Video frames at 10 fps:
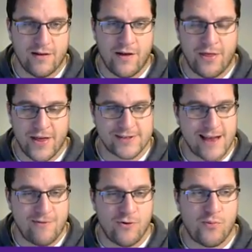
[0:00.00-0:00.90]
at this
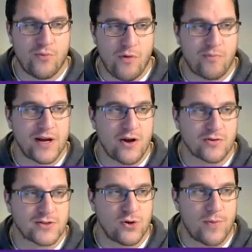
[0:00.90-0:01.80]
level, probably
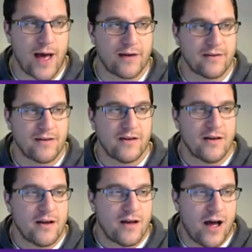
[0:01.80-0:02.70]
not too bad.
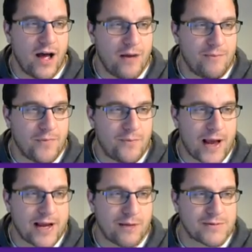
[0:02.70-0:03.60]
Um,
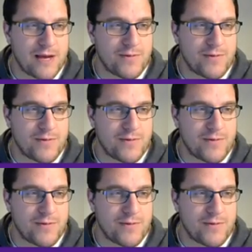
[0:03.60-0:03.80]
backing up to him